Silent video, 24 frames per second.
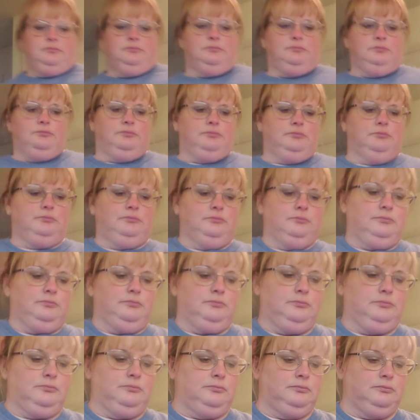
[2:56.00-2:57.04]

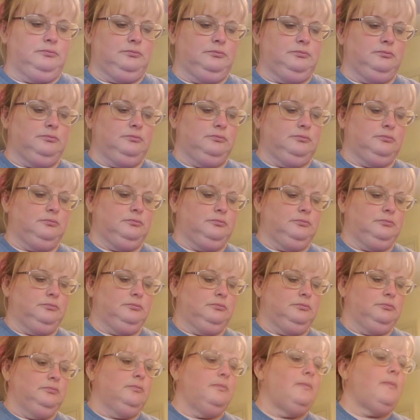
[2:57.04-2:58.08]

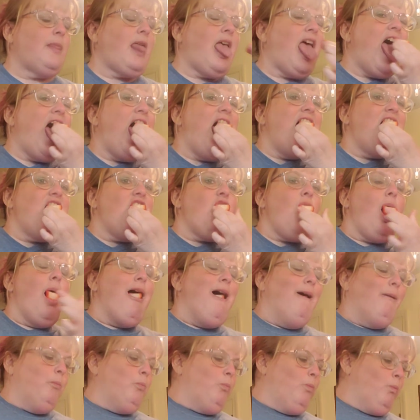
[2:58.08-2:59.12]

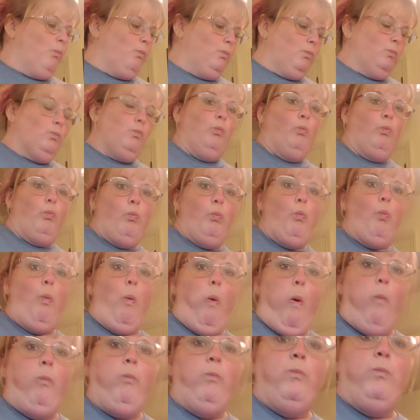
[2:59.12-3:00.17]

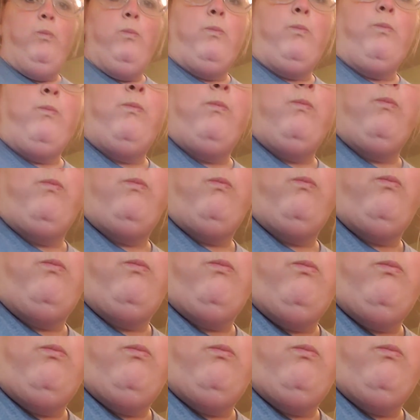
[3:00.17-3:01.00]
Nothing is said.